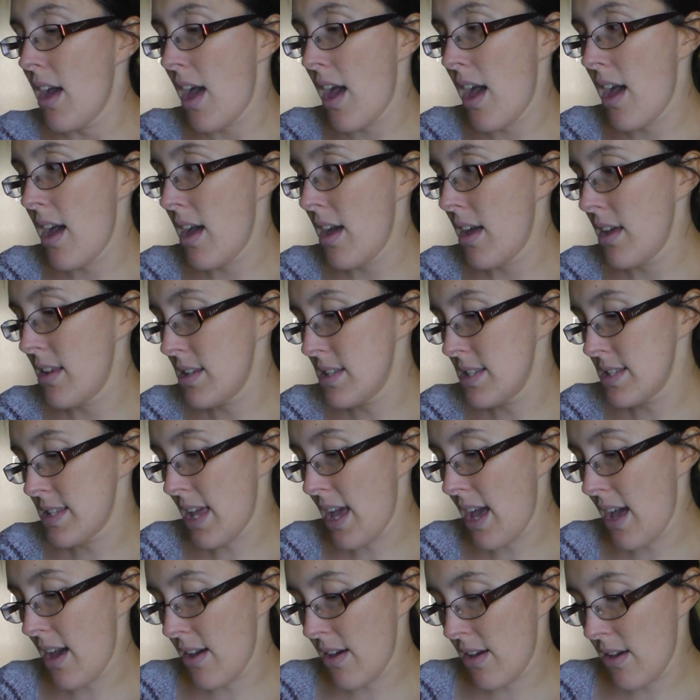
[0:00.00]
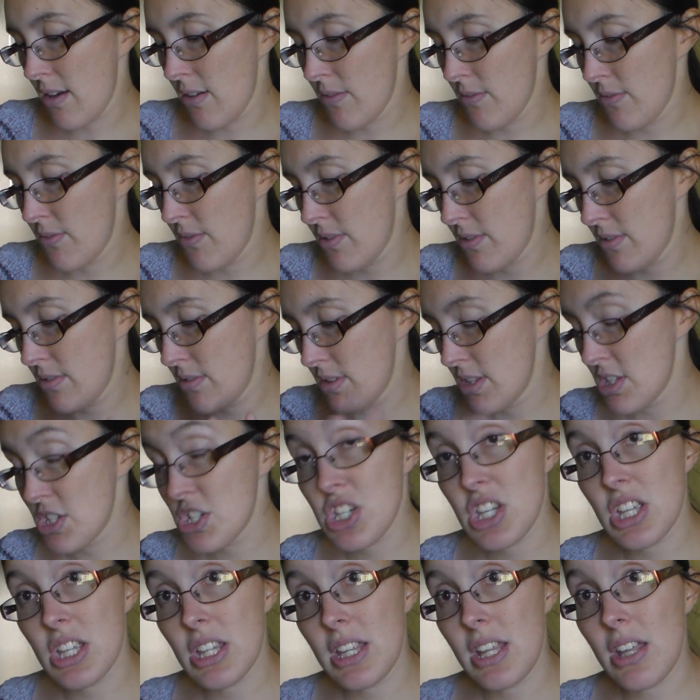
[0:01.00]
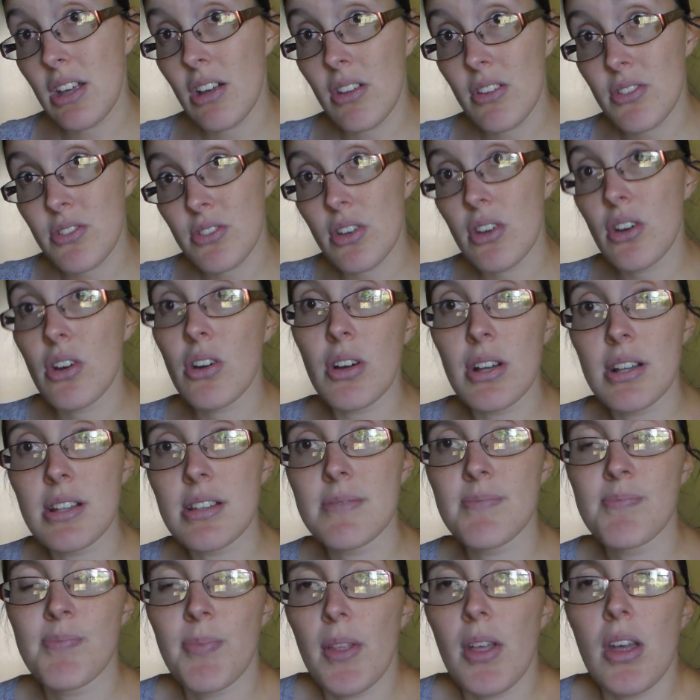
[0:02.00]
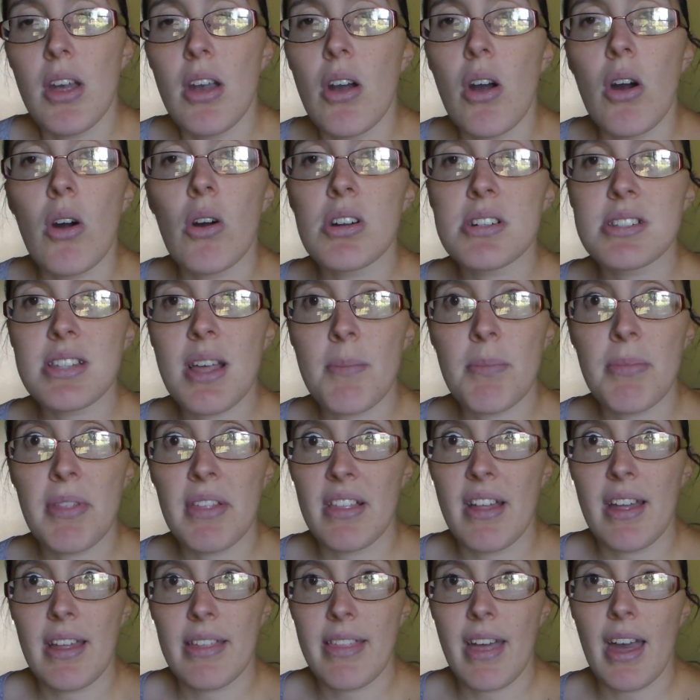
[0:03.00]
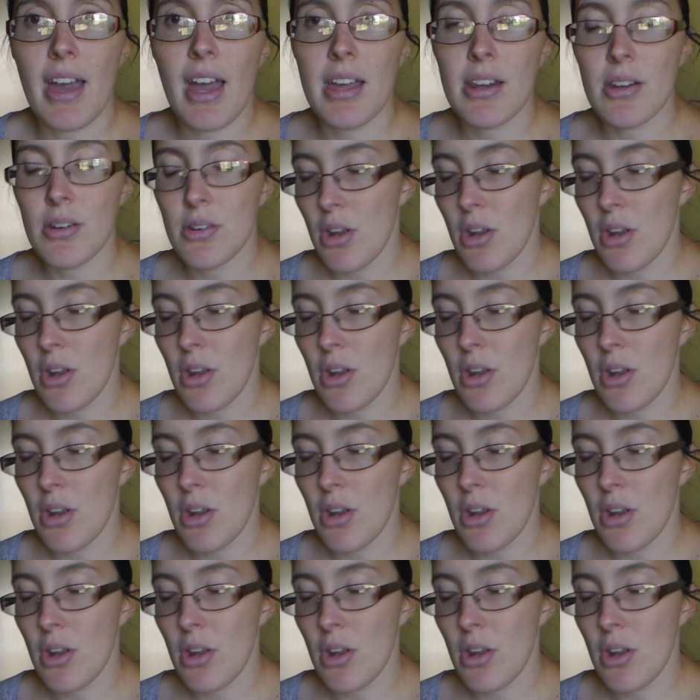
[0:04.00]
and have the chili also, and or something like that.